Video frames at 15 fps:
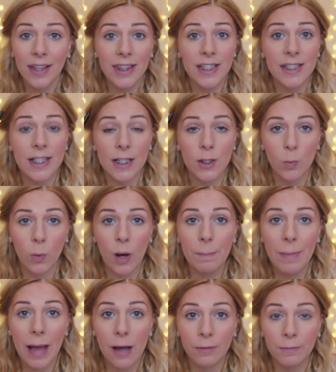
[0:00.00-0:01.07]
This is
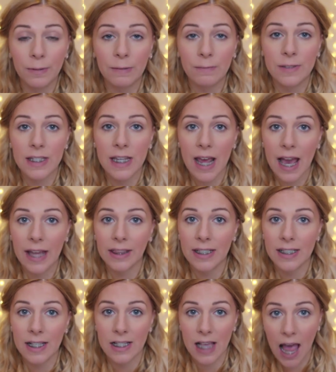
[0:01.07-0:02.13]
£1.50 and
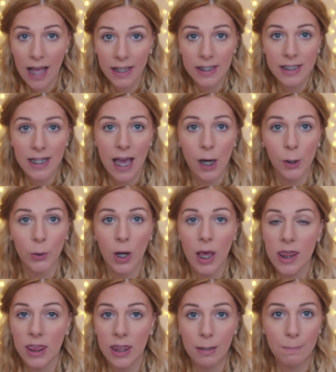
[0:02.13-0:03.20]
this is hands
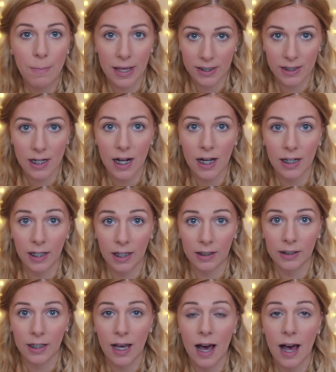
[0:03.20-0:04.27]
down the best
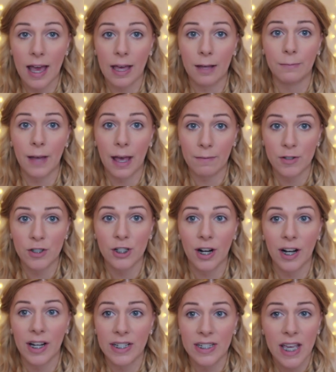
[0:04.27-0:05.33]
eyeliner I have ever
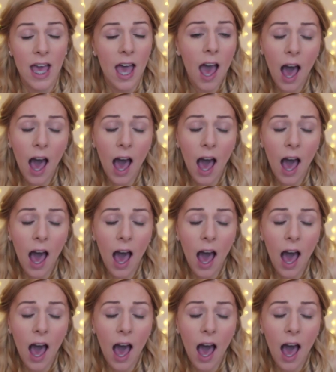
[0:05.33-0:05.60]
tried.